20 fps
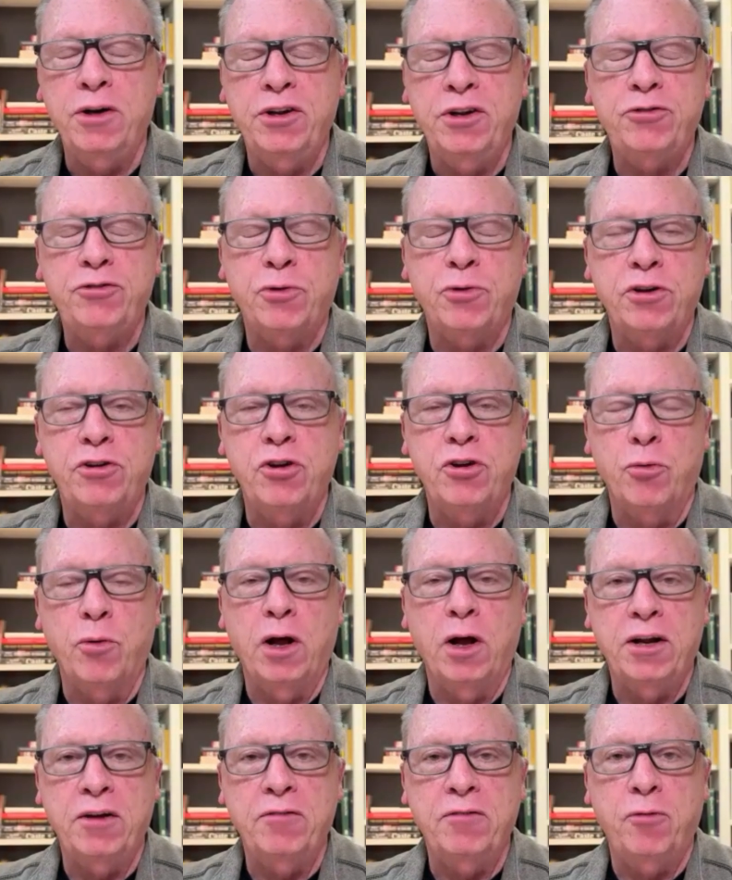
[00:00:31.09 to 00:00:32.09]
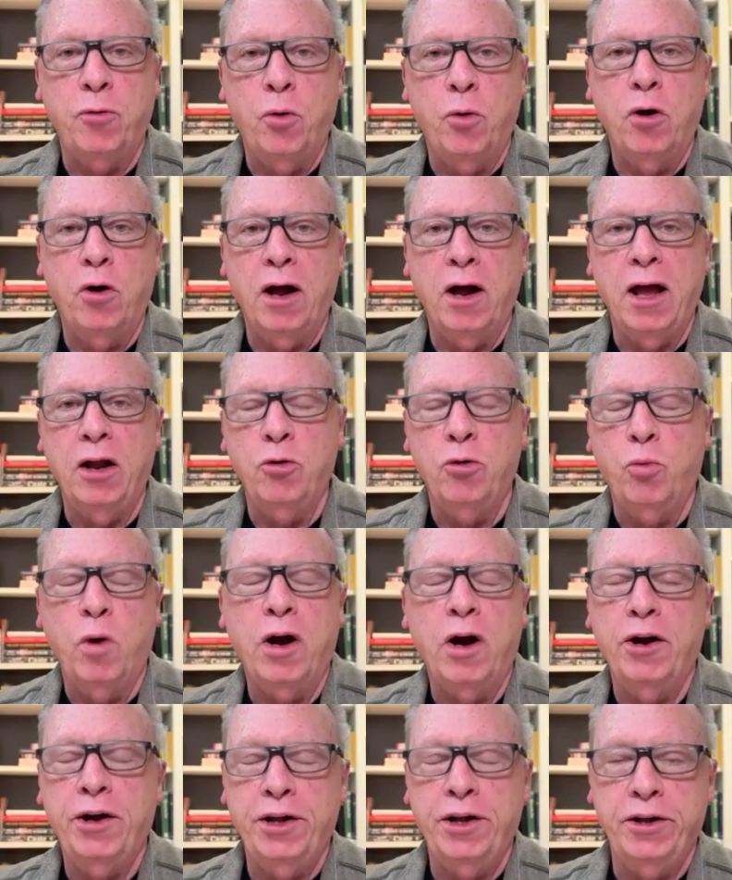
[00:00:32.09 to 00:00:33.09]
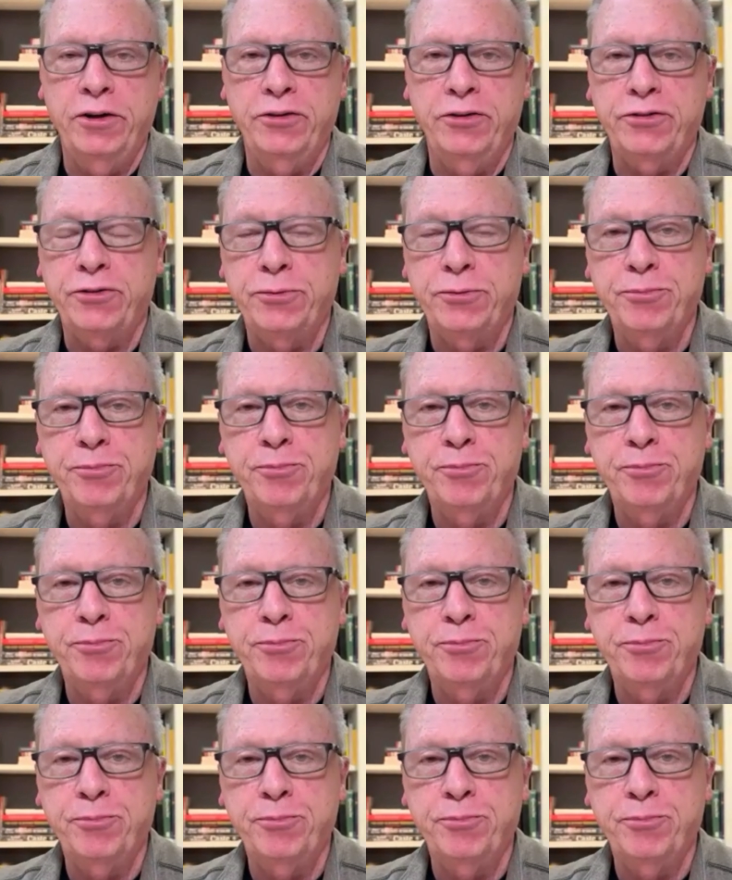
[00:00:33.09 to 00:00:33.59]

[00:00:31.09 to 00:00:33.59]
district you're running for and where it is?